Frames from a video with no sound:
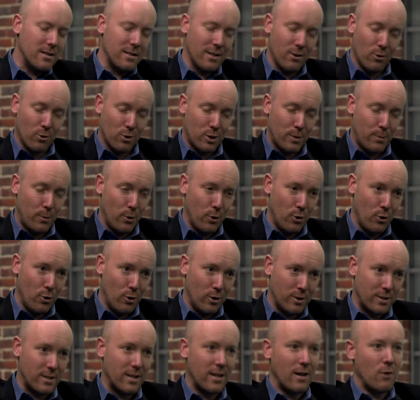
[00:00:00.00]
and
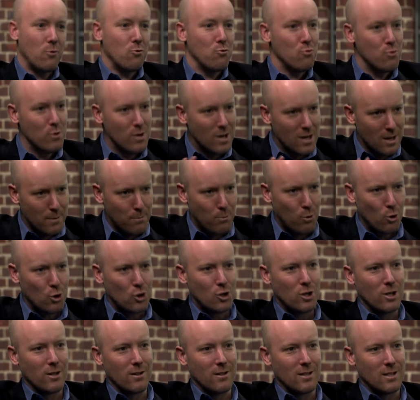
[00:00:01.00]
entrepreneurs that are really
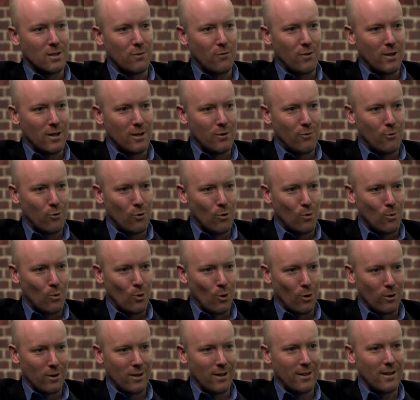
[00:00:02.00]
pushing this field
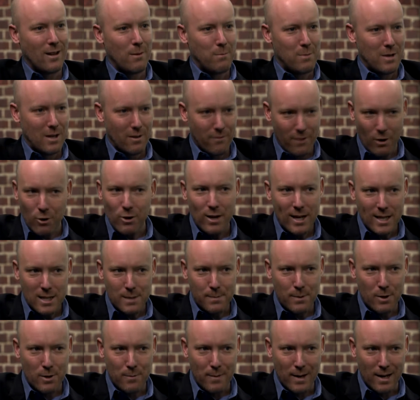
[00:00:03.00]
forward, and they're being very
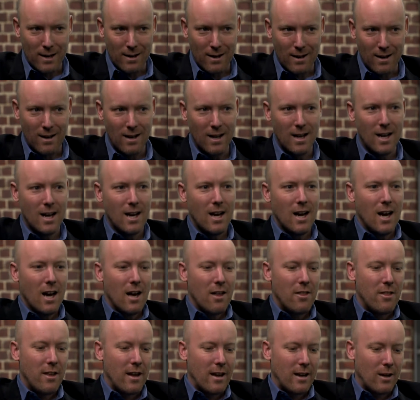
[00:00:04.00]
experimental.
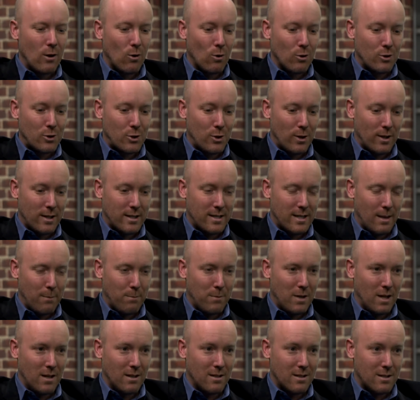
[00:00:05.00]
They also accept
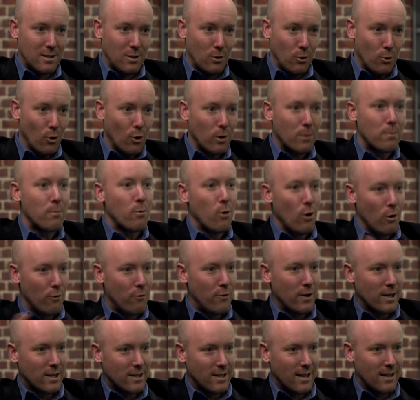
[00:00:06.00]
that it's not
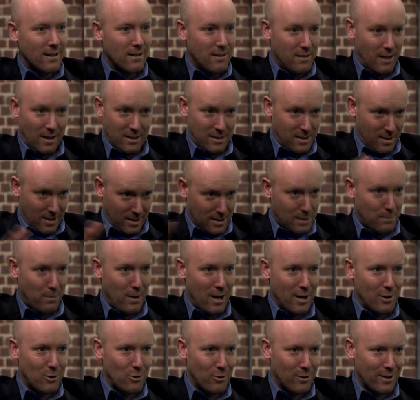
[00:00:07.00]
perfect yet. That's
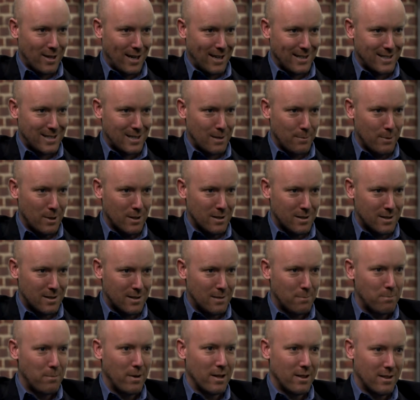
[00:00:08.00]
explained to the customers.
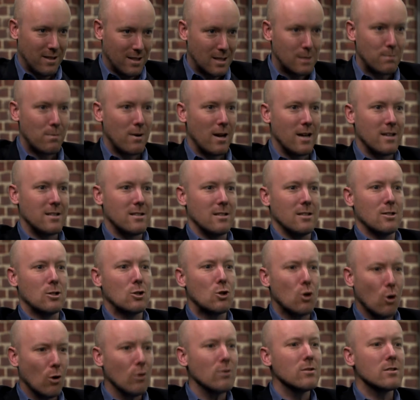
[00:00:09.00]
But this place is
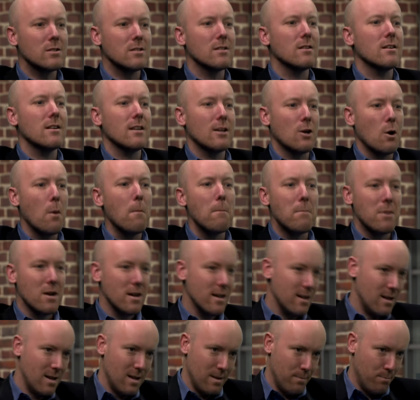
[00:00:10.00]
constantly,
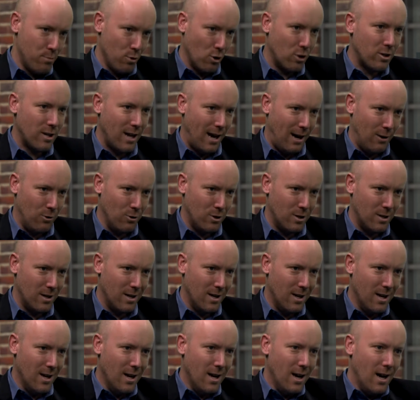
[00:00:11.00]
completely booked out.
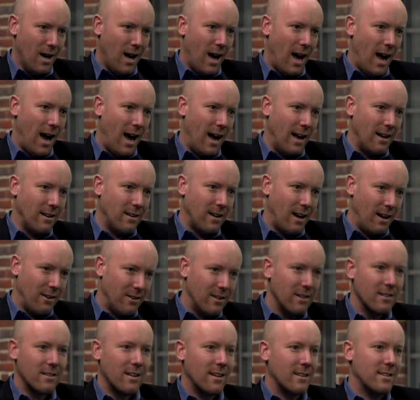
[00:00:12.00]
And I
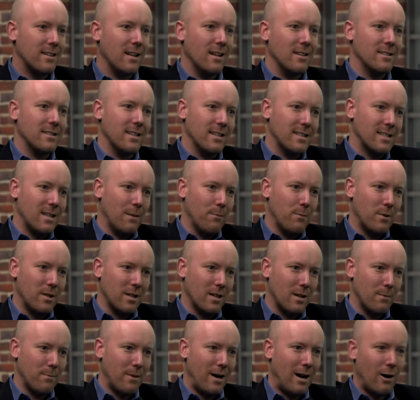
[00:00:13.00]
think that tells us something
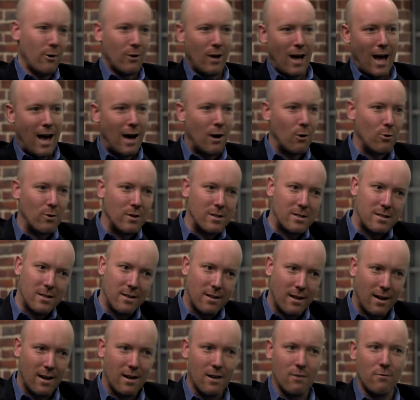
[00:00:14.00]
about how this
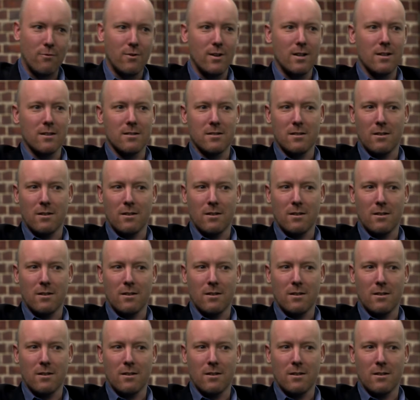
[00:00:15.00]
entire field is